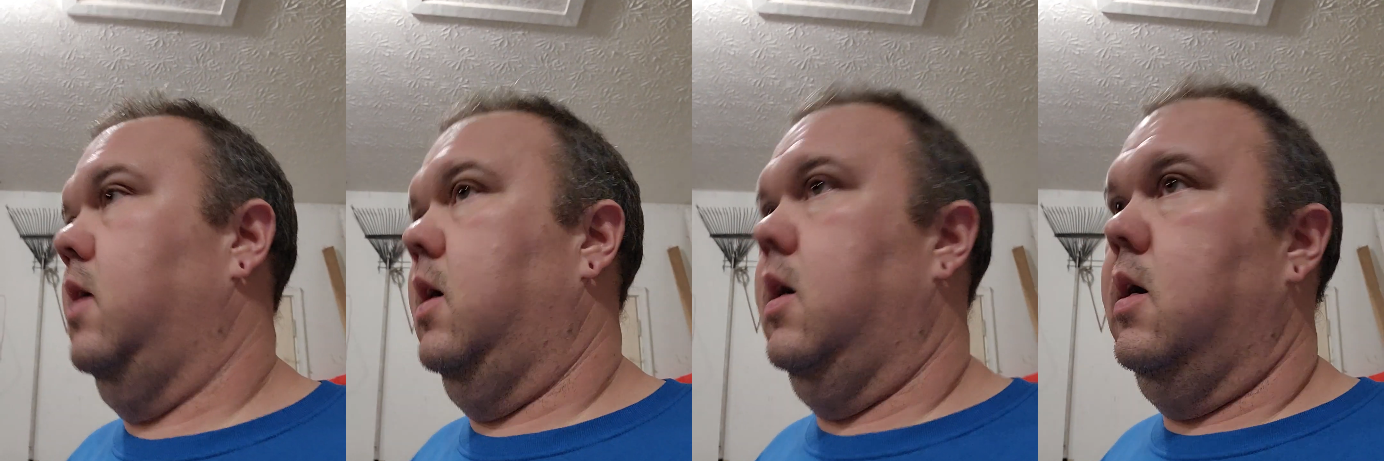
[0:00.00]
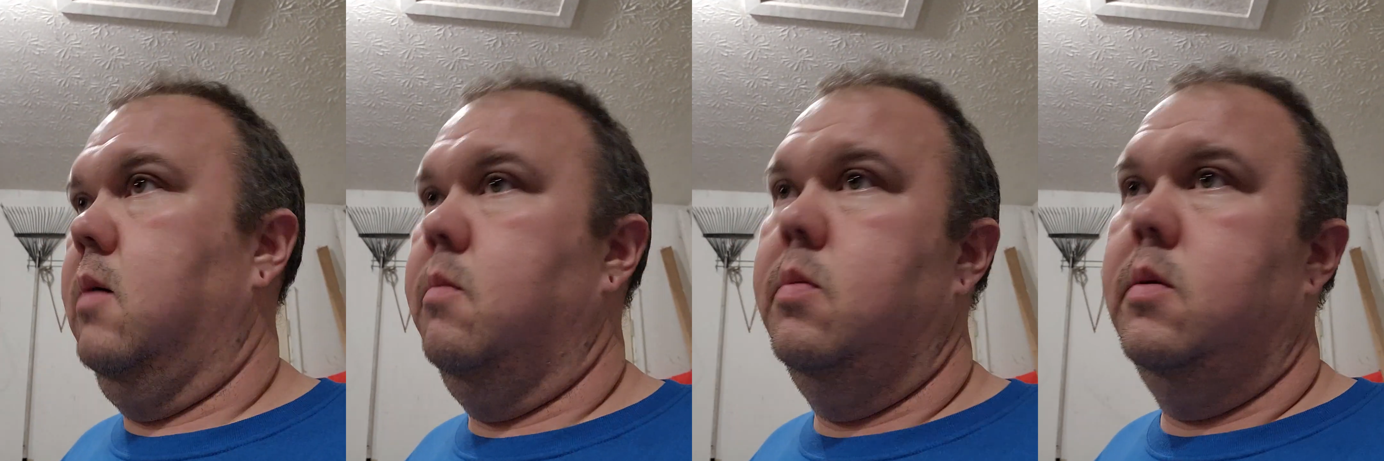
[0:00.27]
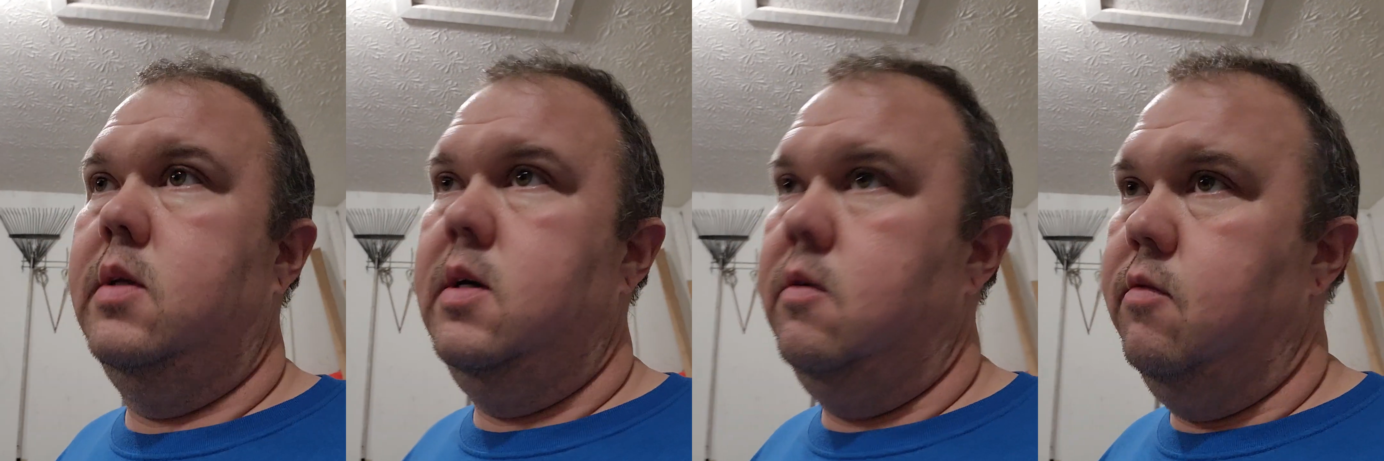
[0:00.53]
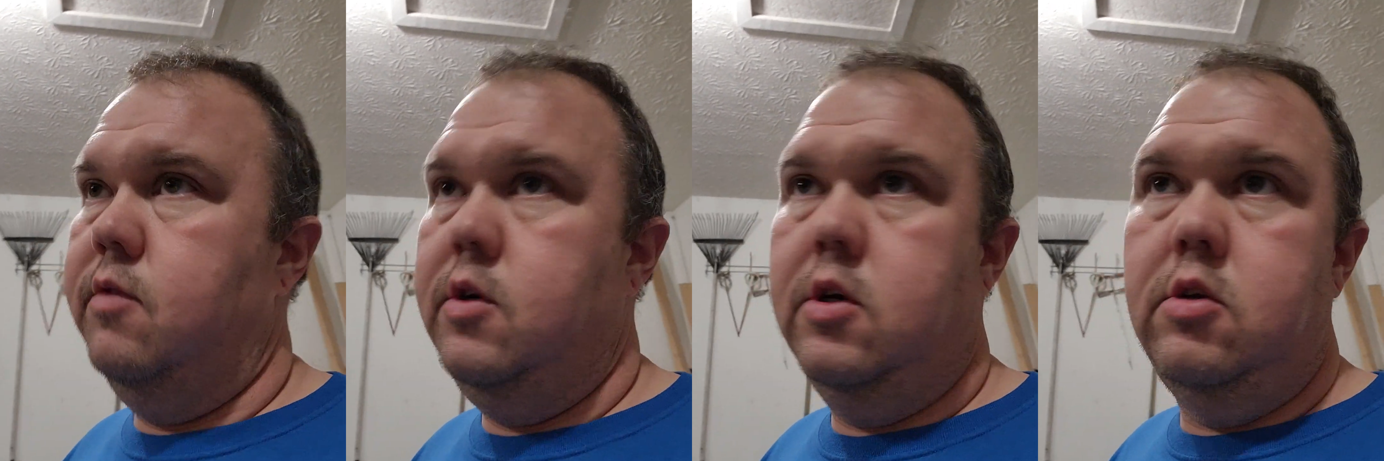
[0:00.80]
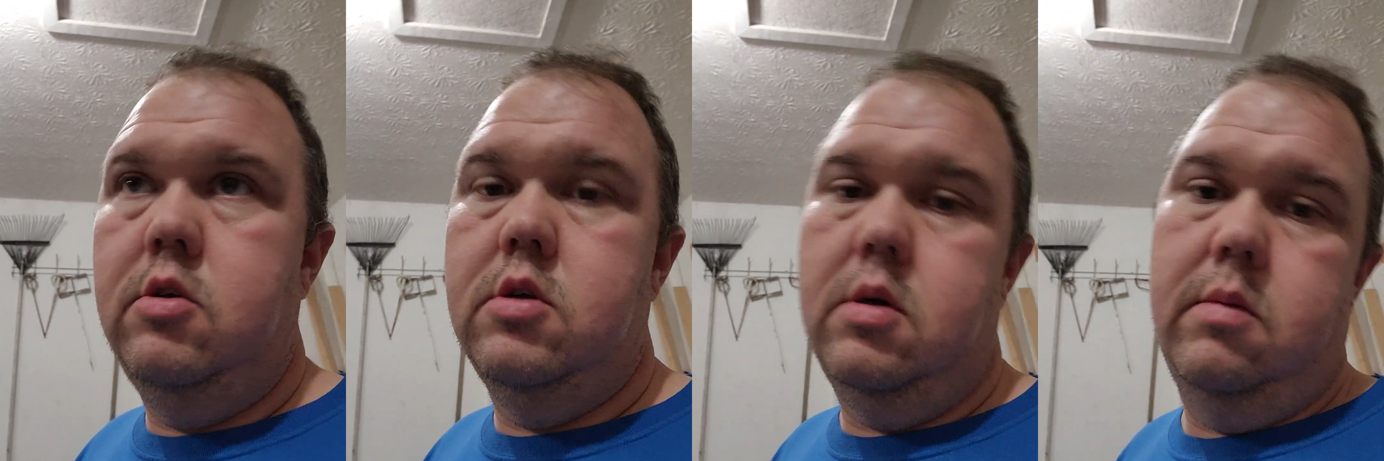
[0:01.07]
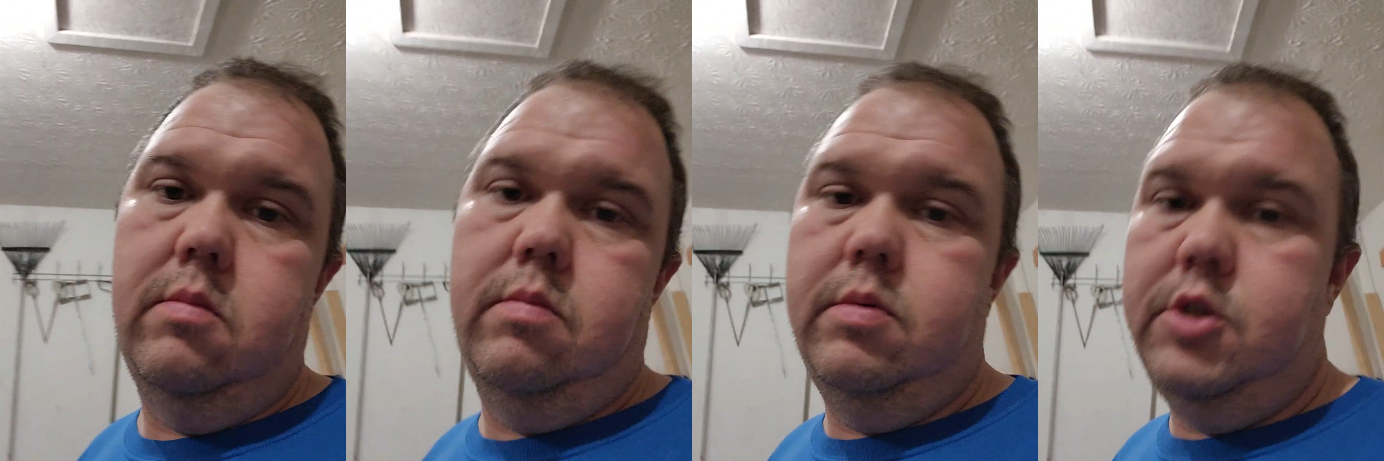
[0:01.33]
I believe you can use
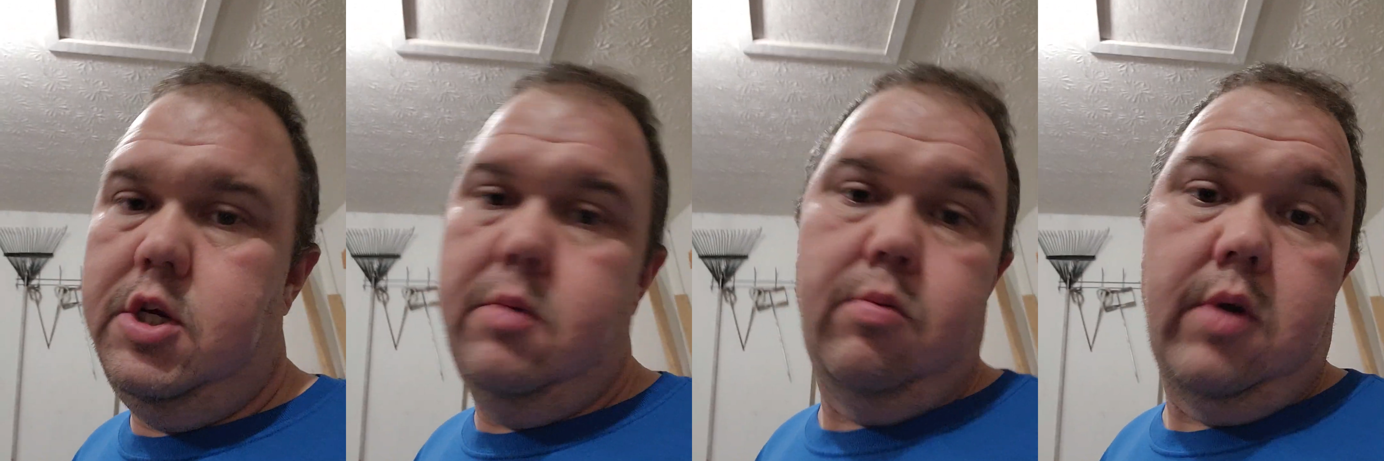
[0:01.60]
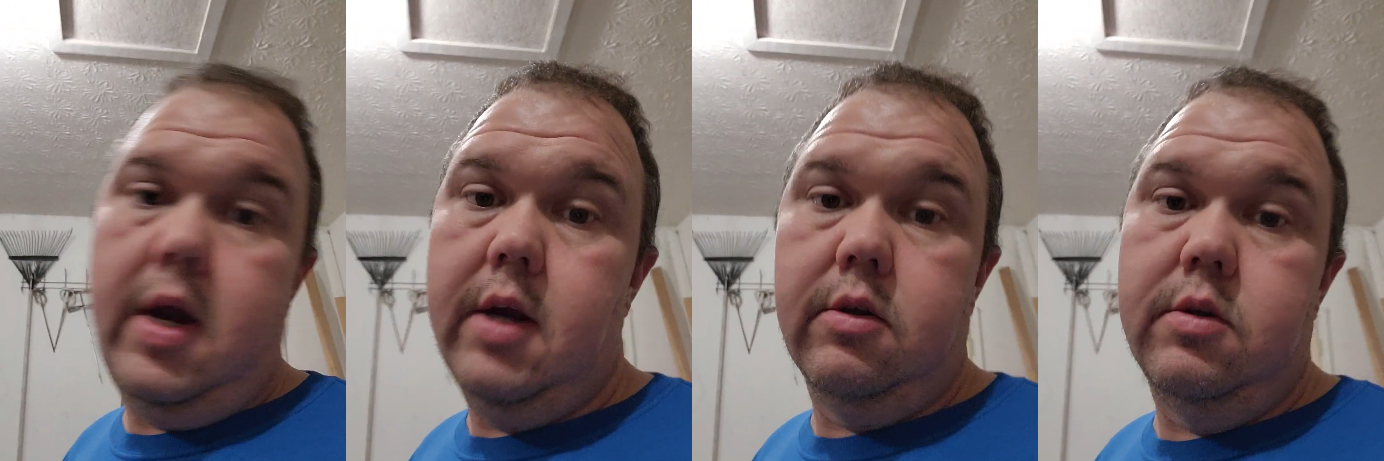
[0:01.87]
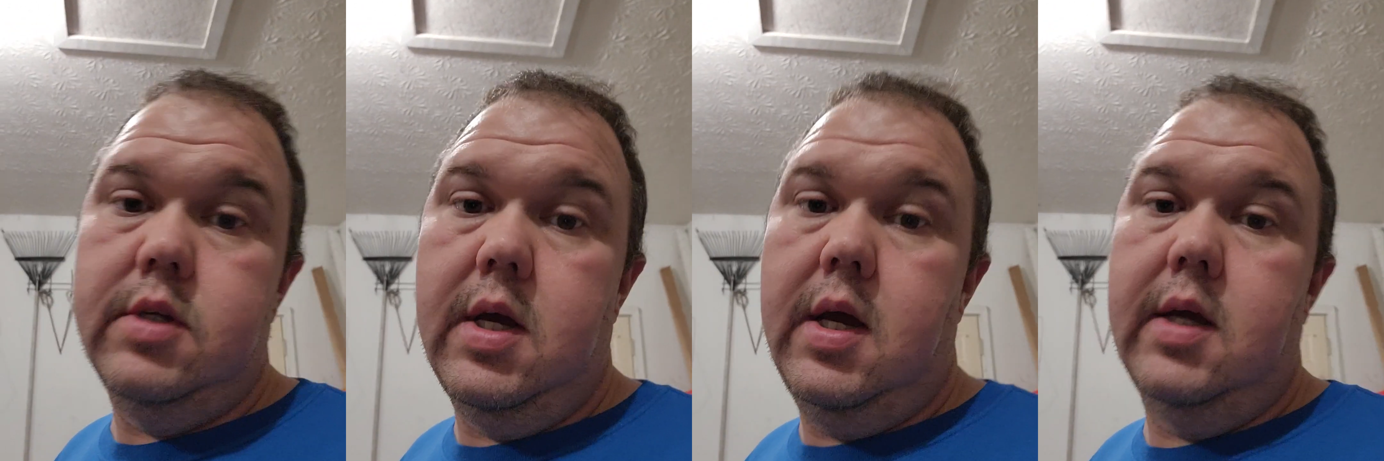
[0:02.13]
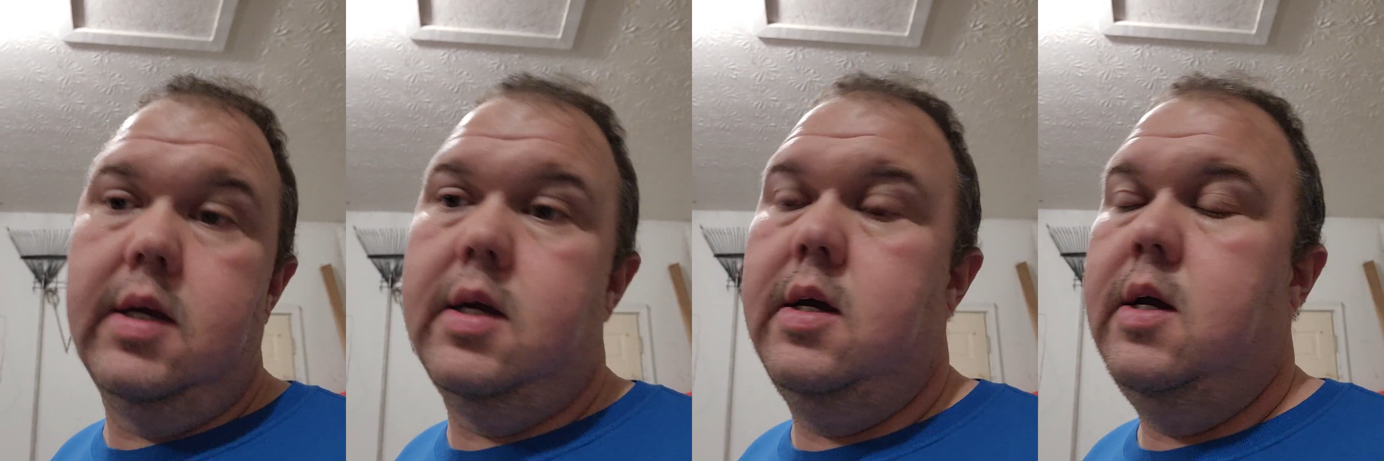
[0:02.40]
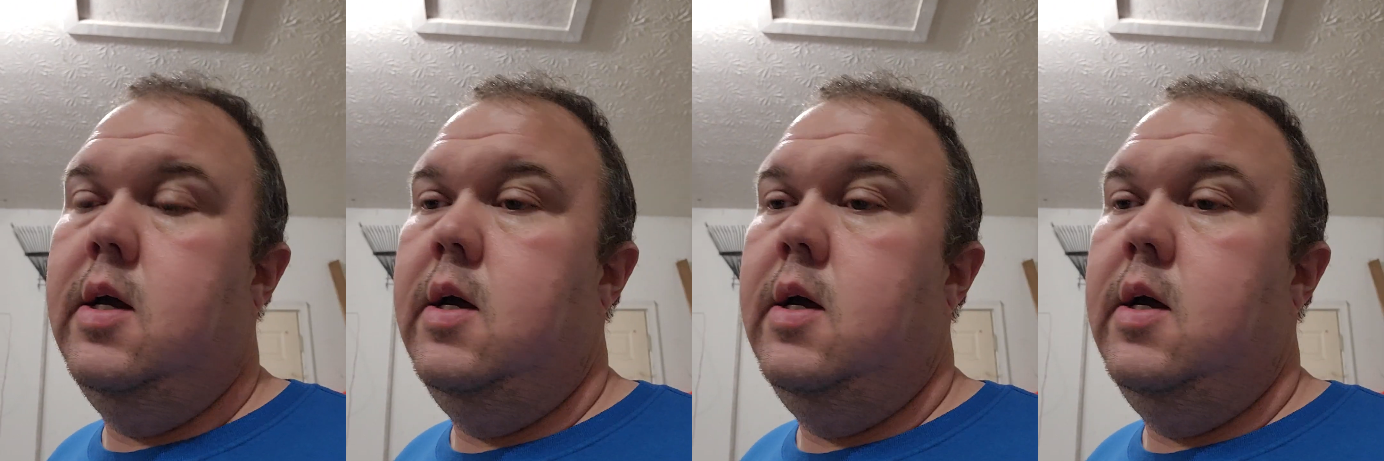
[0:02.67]
a Jeep Wrangler tank,